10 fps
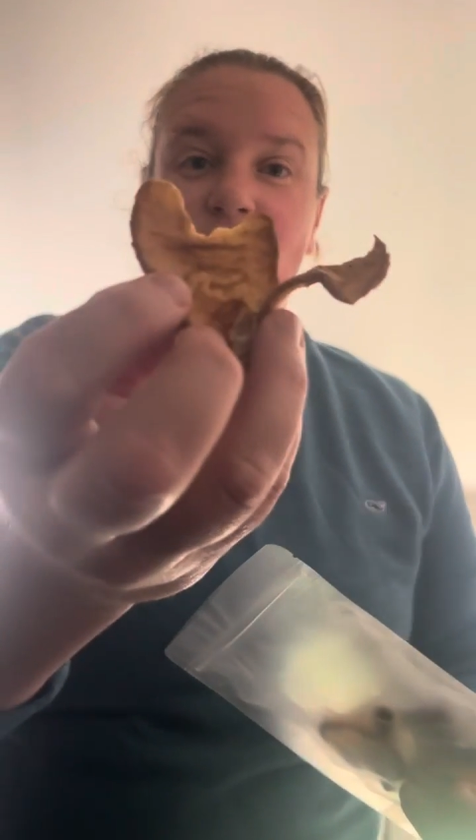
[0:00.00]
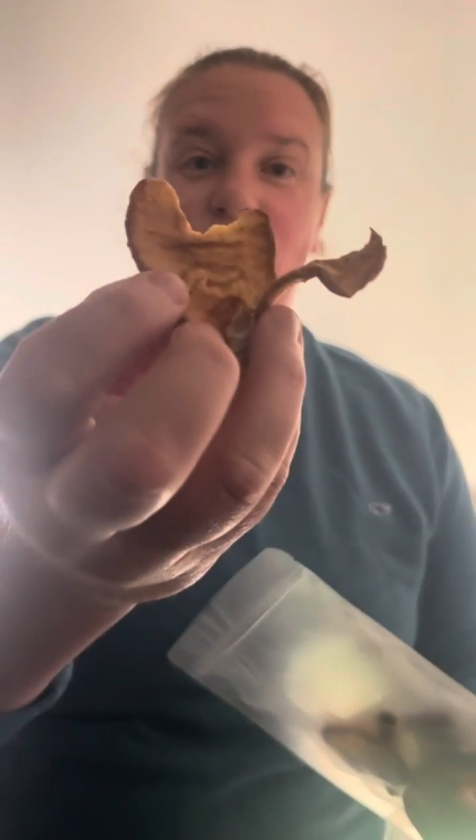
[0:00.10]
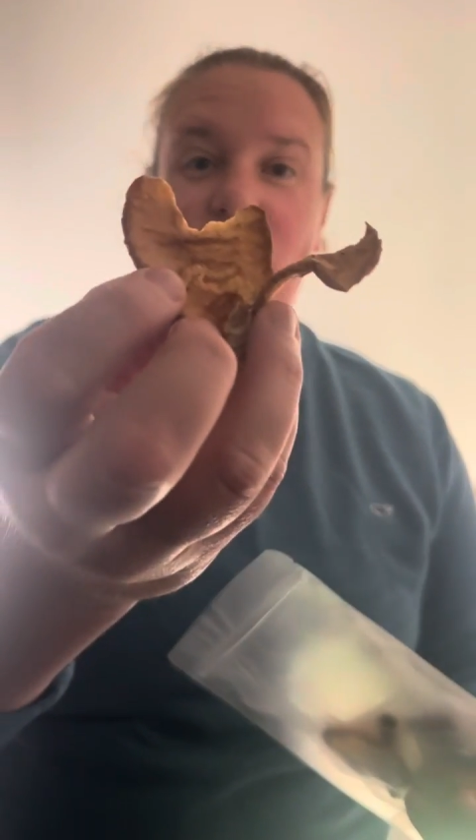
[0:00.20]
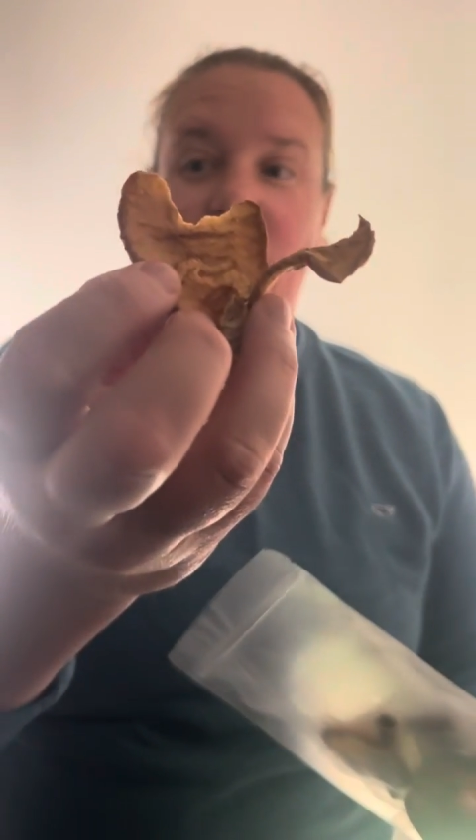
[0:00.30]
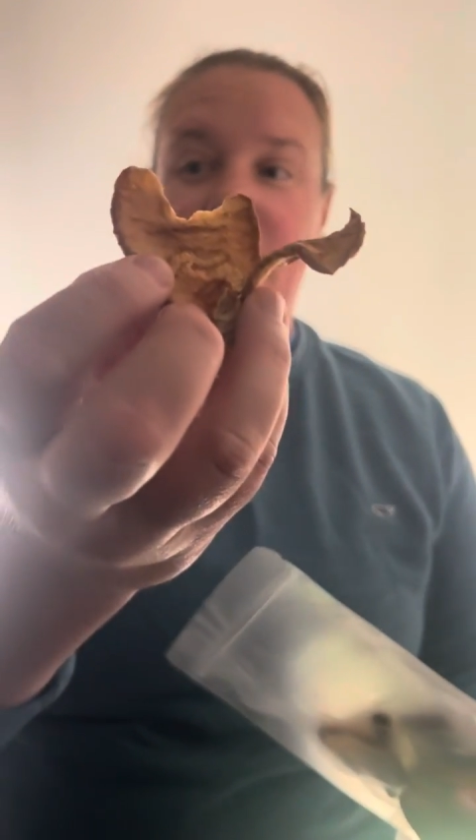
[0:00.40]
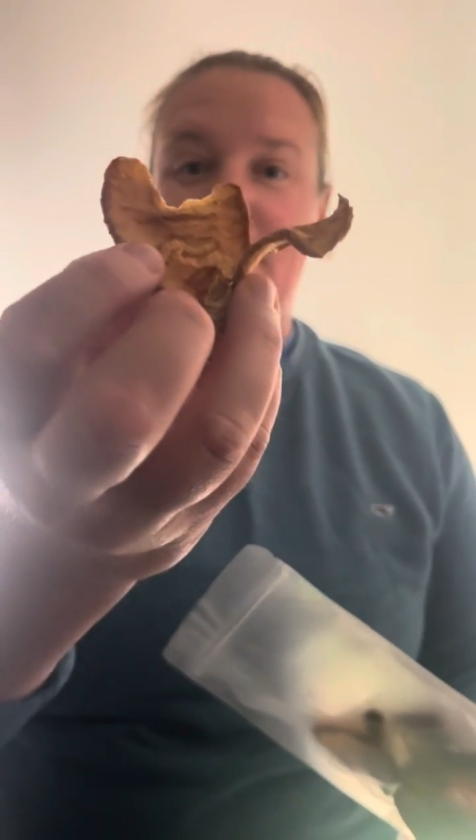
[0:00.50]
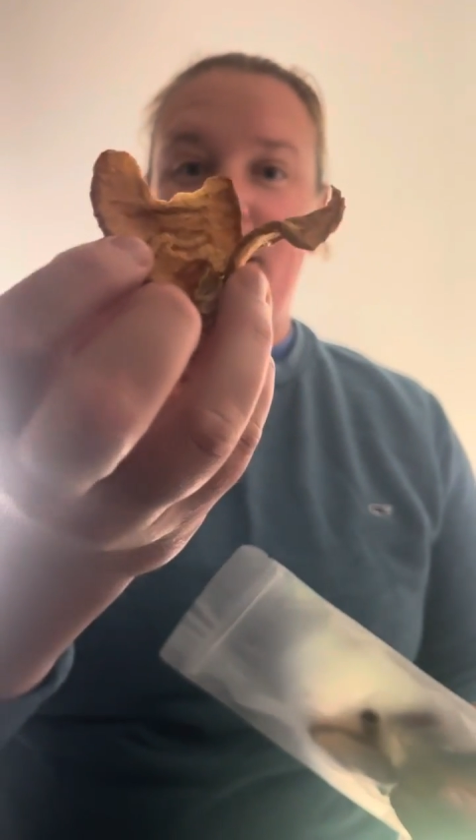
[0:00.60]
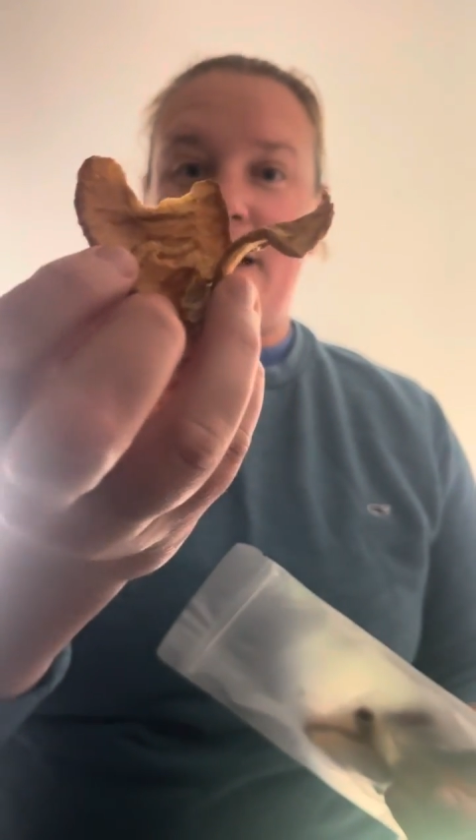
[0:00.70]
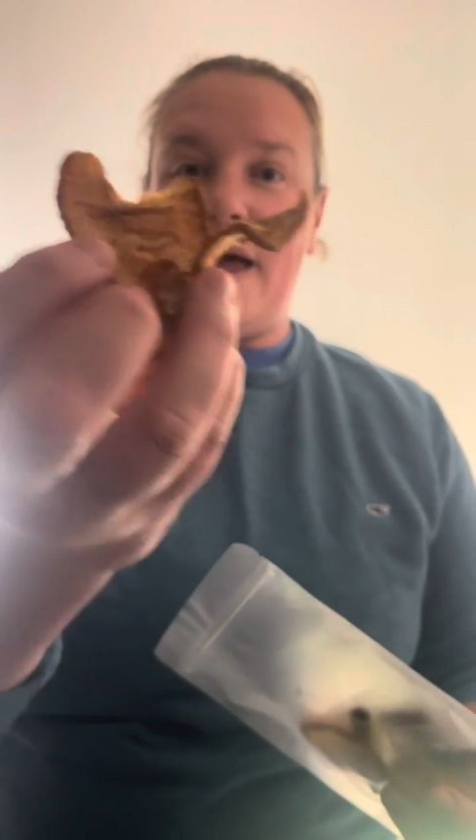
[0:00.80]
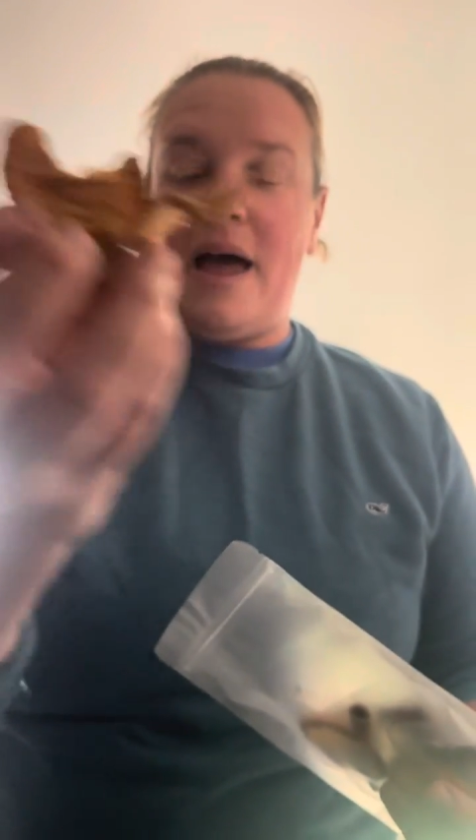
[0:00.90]
dried
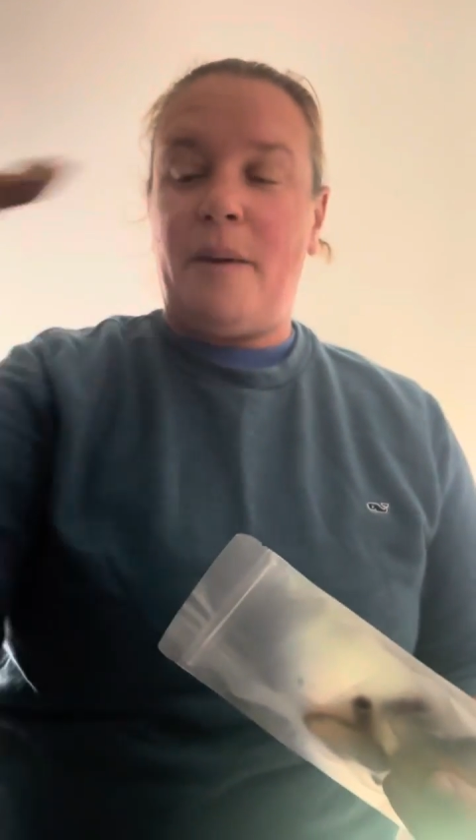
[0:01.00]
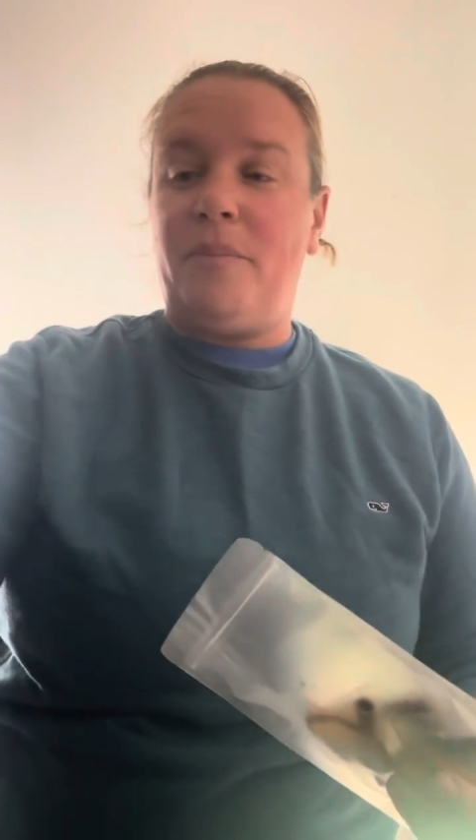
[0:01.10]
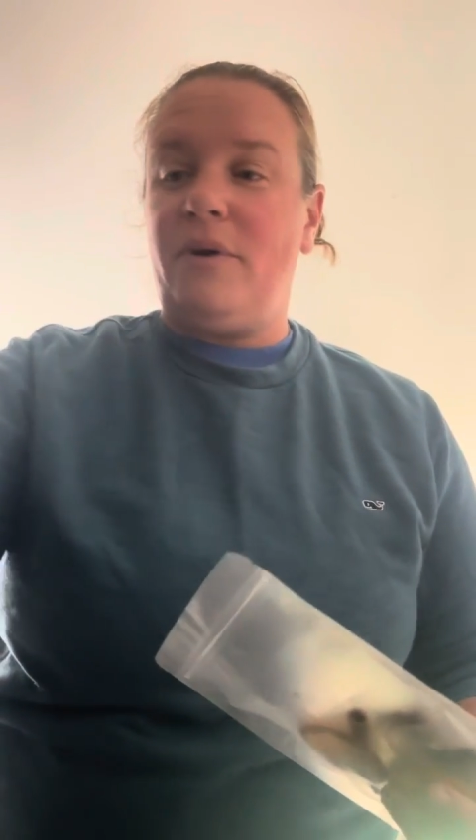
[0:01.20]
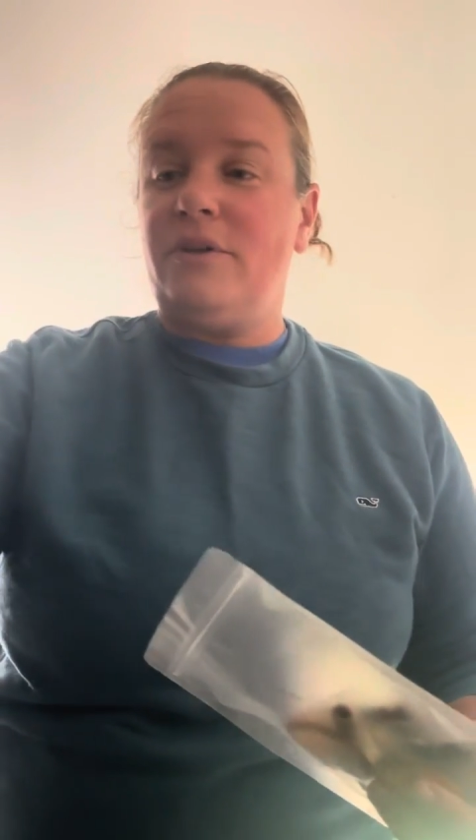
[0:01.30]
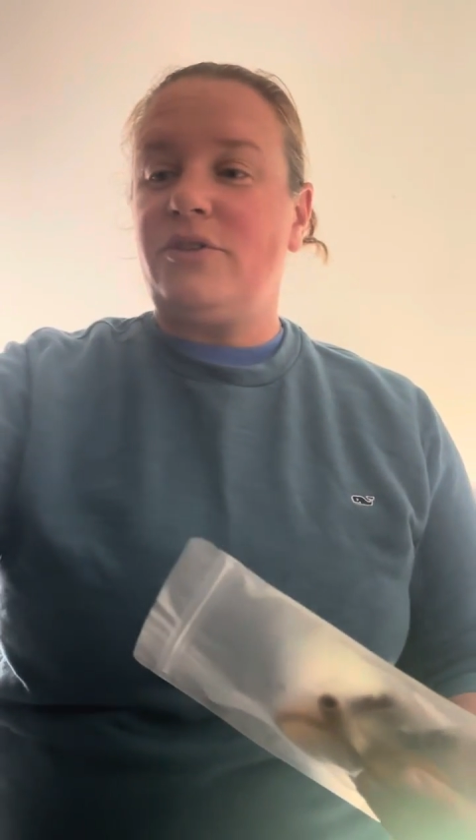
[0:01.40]
apple.